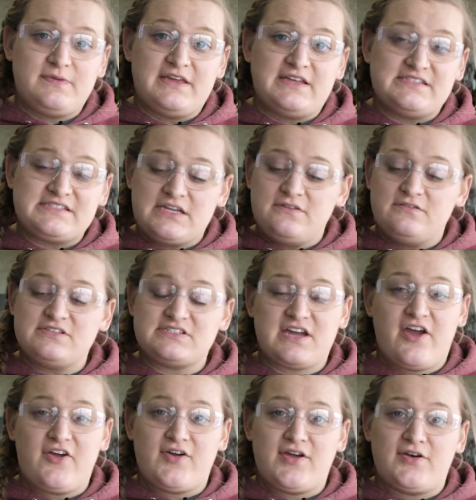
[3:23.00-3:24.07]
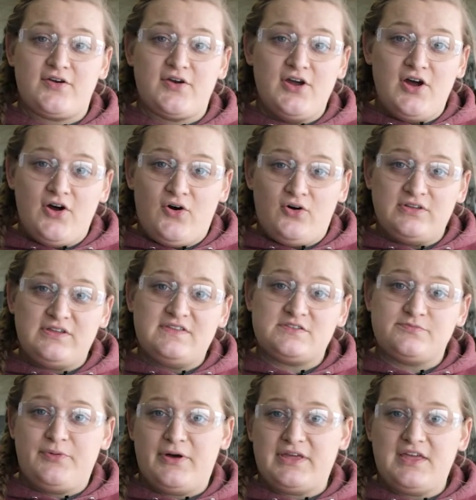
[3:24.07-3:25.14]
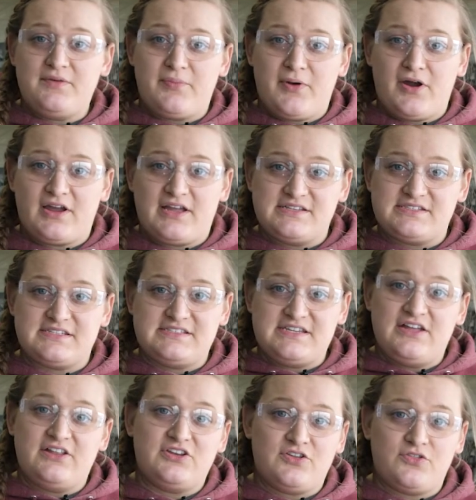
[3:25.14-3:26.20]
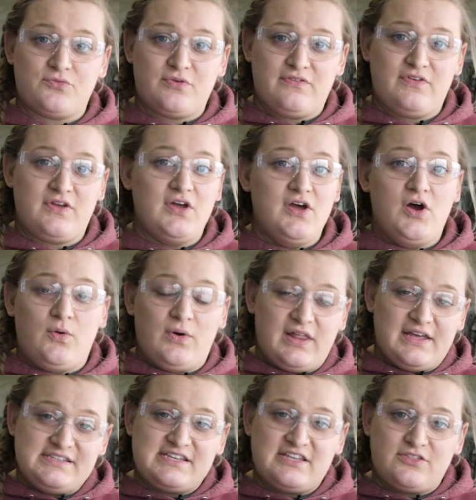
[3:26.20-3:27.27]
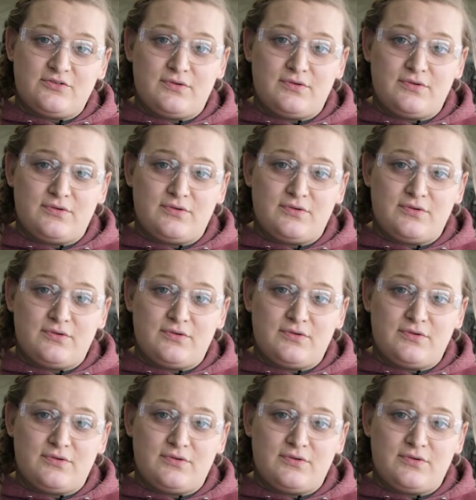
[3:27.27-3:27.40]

be inside of the Skyraider holding this bucking bar against the tail end of the rivet while I set the